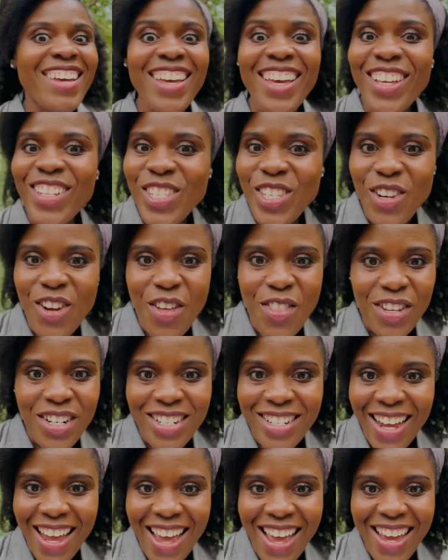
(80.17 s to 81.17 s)
It's another
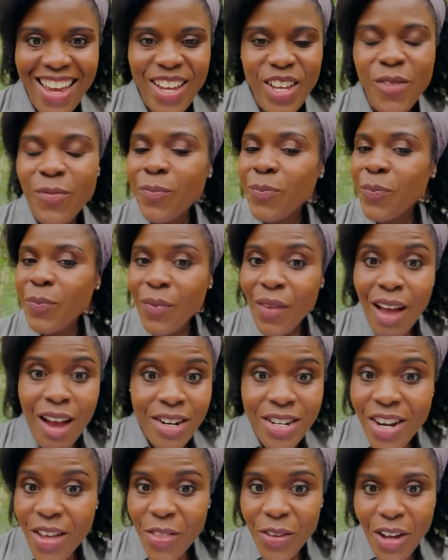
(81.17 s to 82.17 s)
day,
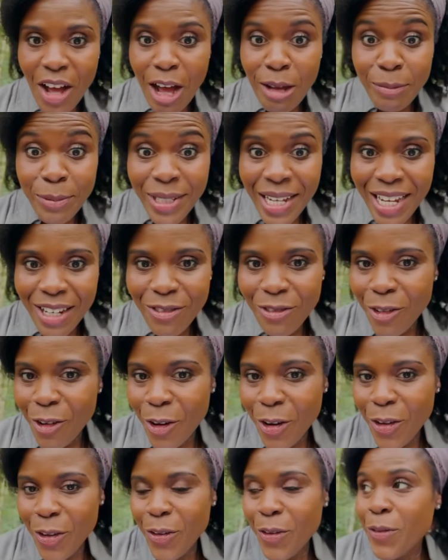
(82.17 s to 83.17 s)
another update
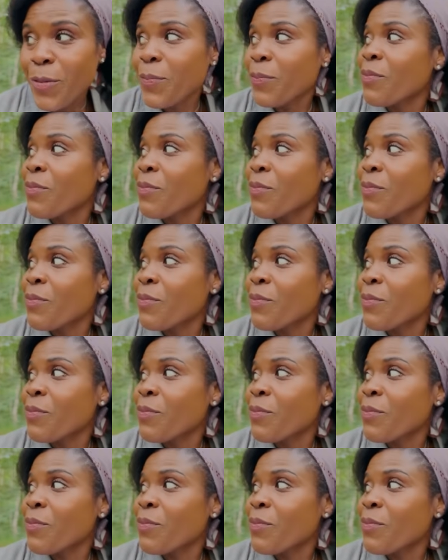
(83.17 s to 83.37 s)
for you.